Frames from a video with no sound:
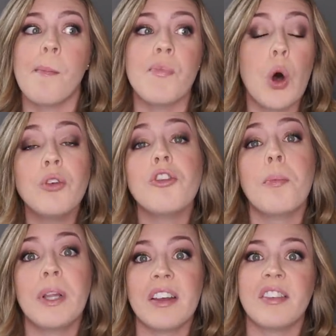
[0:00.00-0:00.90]
those are the
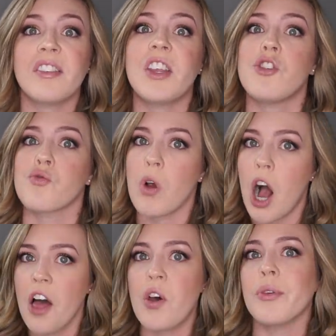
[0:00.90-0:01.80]
places that
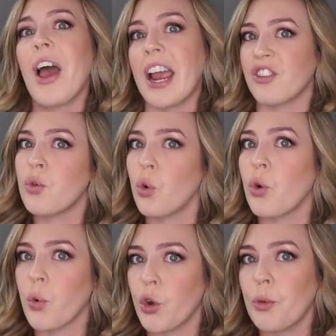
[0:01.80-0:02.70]
draw those high school
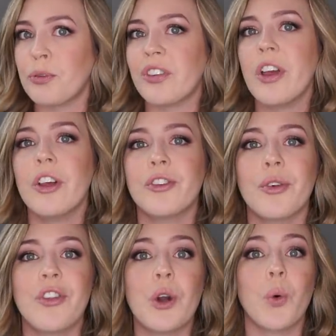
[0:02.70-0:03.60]
groups.
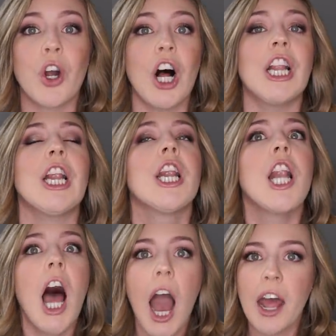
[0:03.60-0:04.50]
So there were a
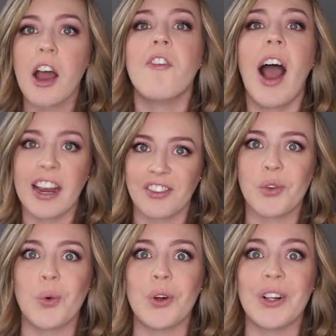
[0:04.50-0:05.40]
lot of high
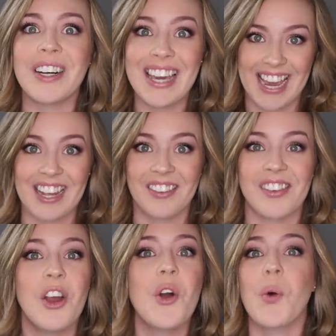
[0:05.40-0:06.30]
school
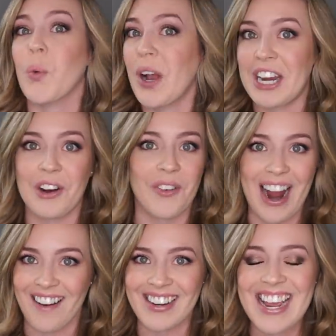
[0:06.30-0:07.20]
kids running
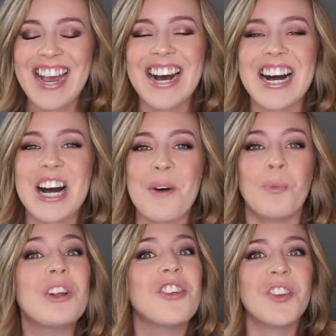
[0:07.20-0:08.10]
around,
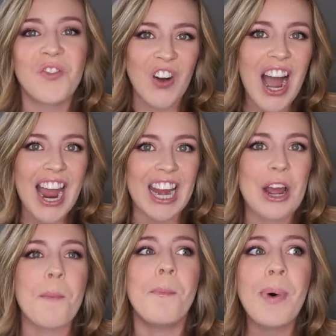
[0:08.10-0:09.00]
which is
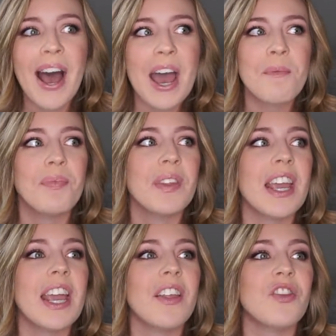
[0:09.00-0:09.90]
fine, but
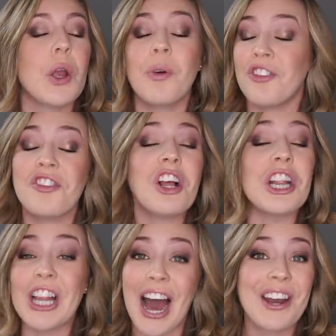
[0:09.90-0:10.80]
there was just a
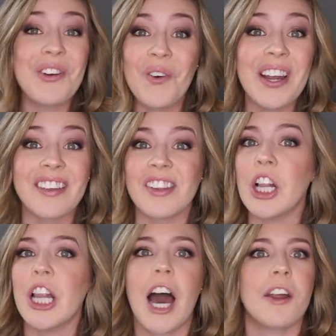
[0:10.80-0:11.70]
lot of noise, a
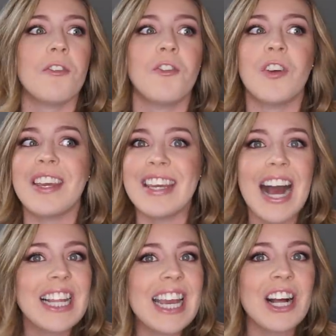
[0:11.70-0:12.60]
lot of
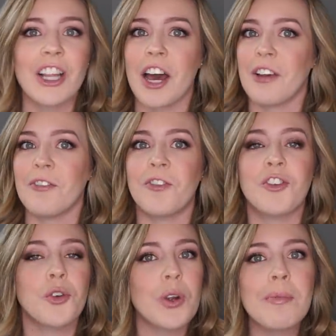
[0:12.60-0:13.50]
yelling, a lot of
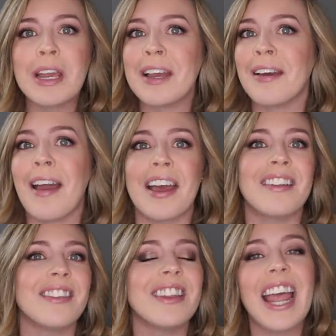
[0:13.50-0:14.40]
screaming
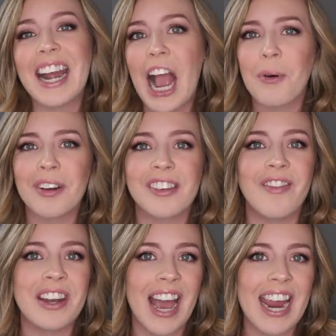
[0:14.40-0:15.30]
at late hours in
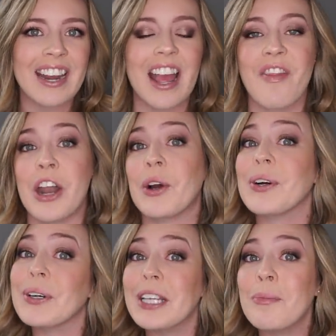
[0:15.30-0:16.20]
the night, and then
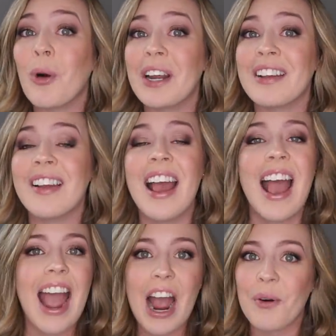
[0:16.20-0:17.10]
early morning
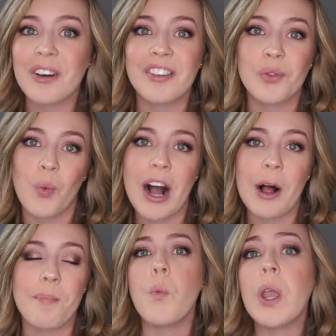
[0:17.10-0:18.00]
hours as
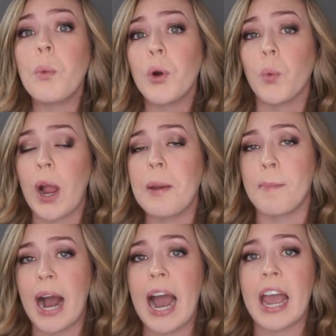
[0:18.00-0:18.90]
well. We were right
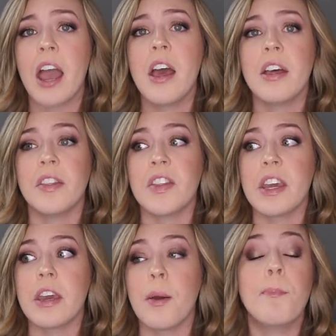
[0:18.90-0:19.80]
by
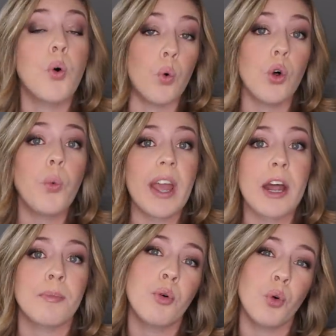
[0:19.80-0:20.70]
the pool. We
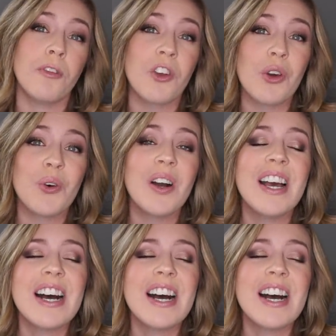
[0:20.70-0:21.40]
had a pool view,